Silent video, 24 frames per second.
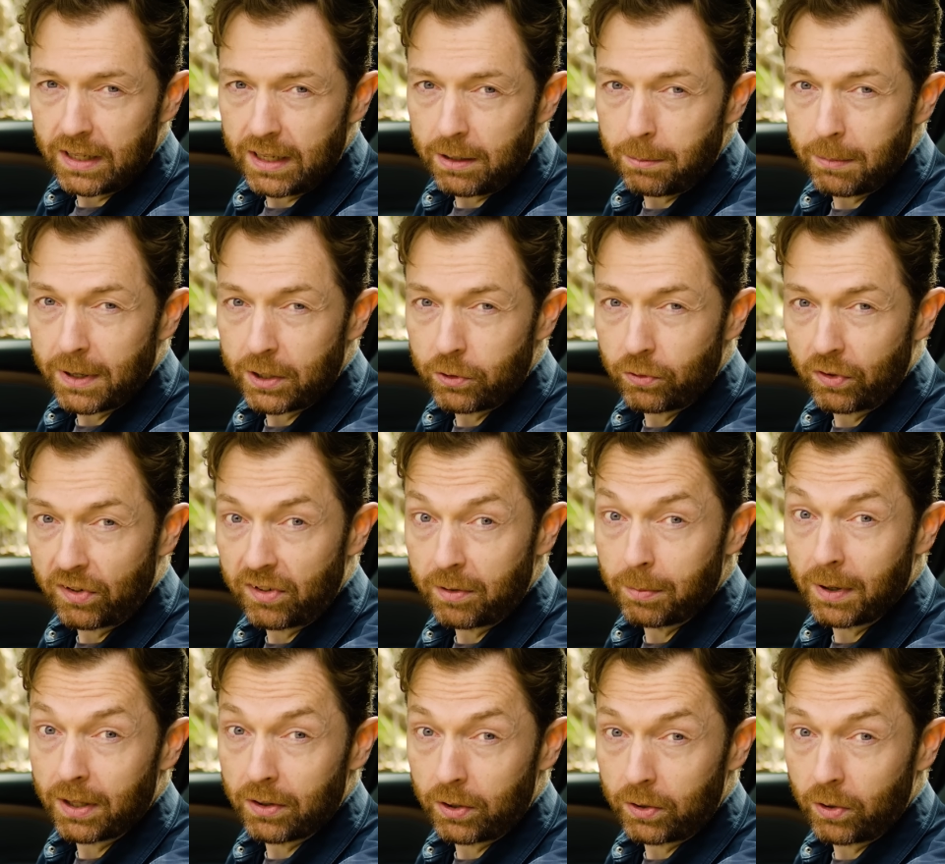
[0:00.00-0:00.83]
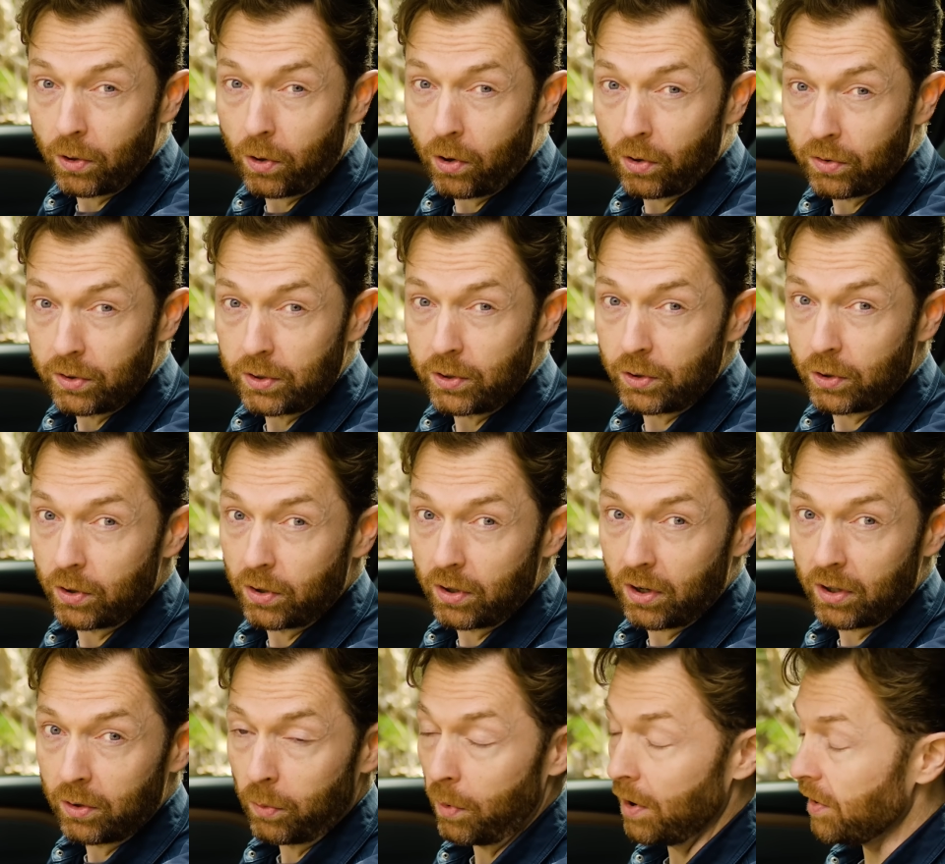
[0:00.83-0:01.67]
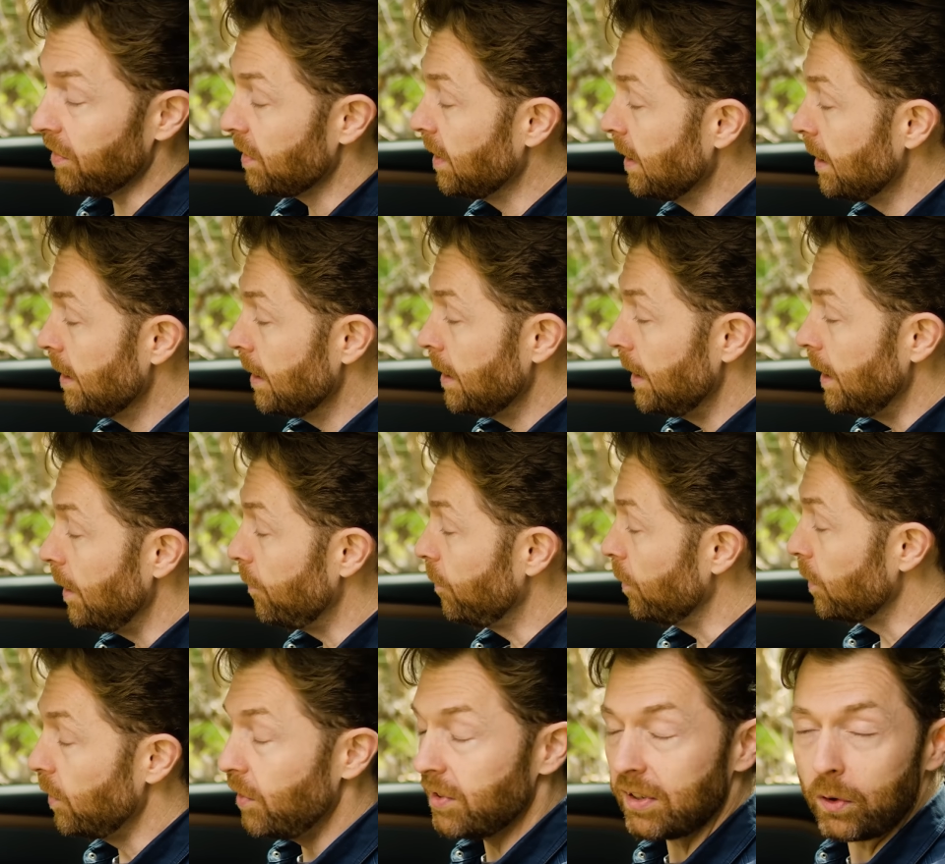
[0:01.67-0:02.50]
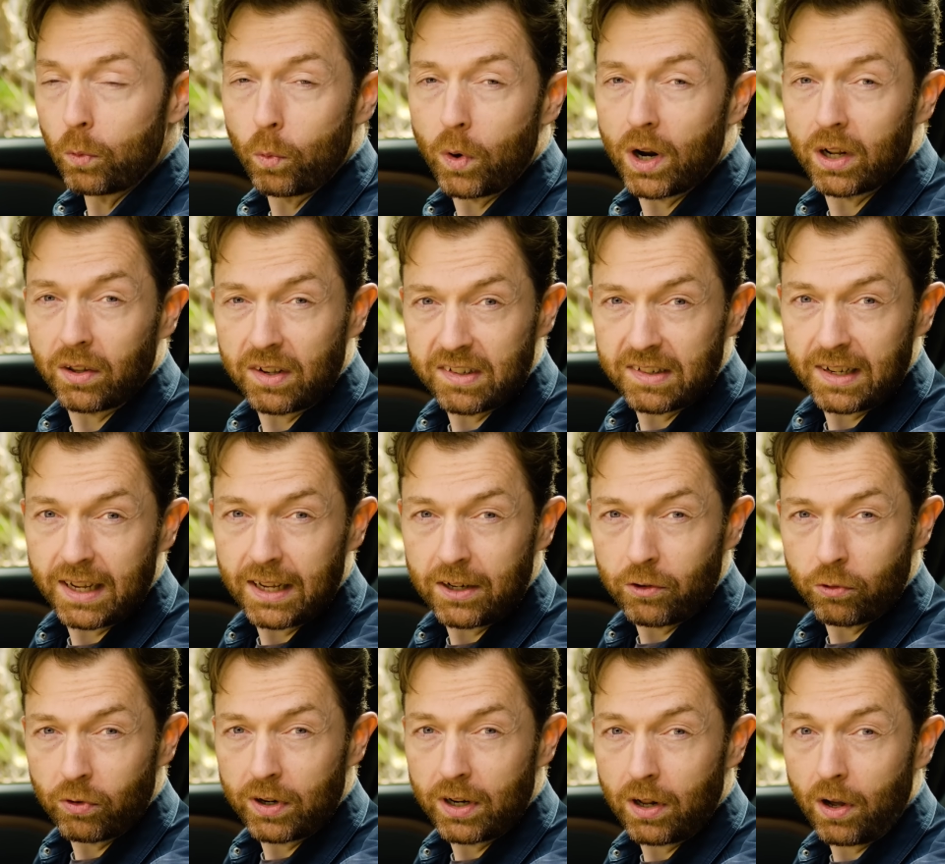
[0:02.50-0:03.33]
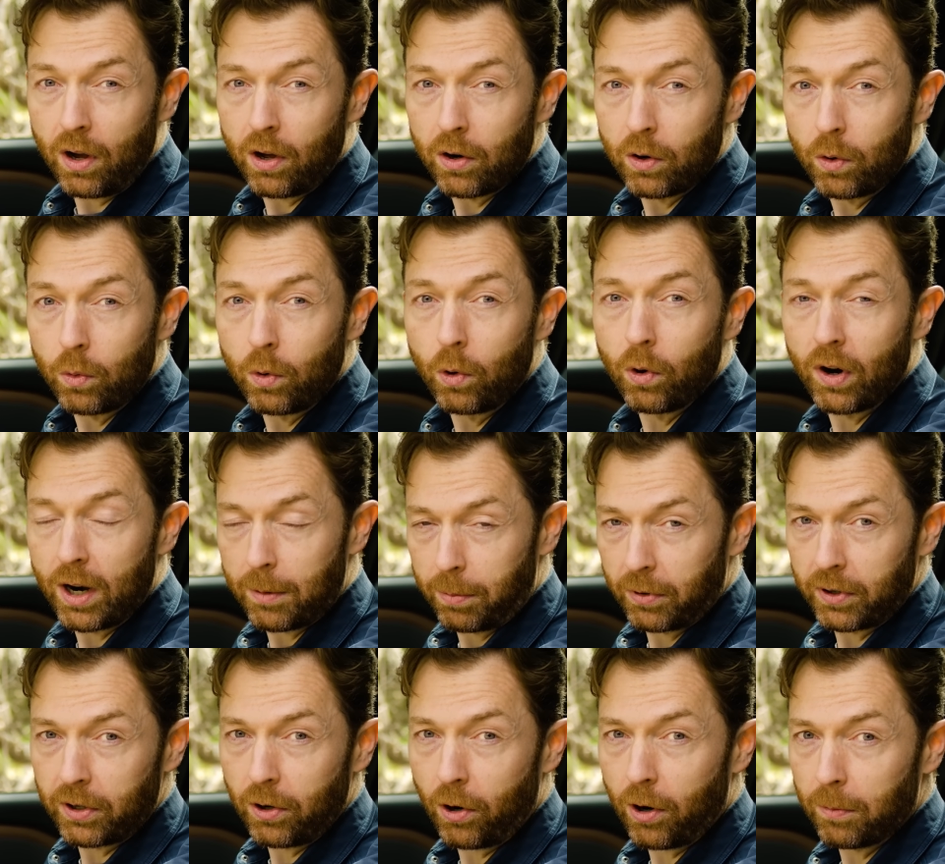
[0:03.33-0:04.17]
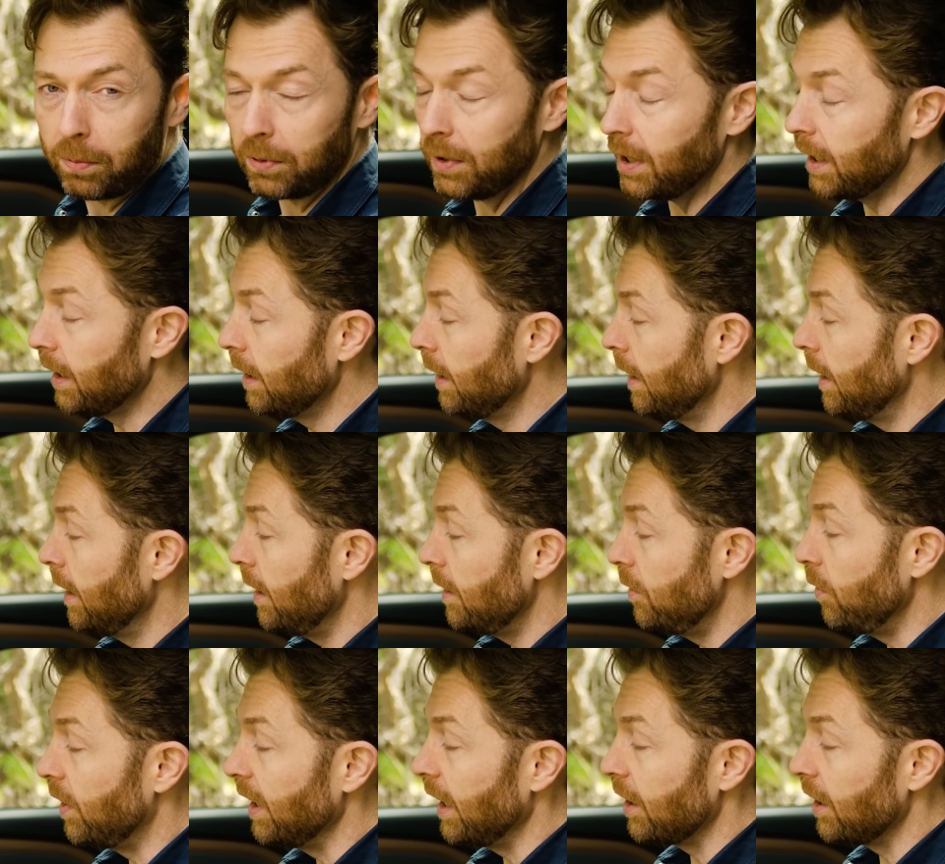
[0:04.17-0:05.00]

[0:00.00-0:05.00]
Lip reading: and metrics about the car than you could otherwise. If you're using wireless Android Auto or Apple CarPlay, you can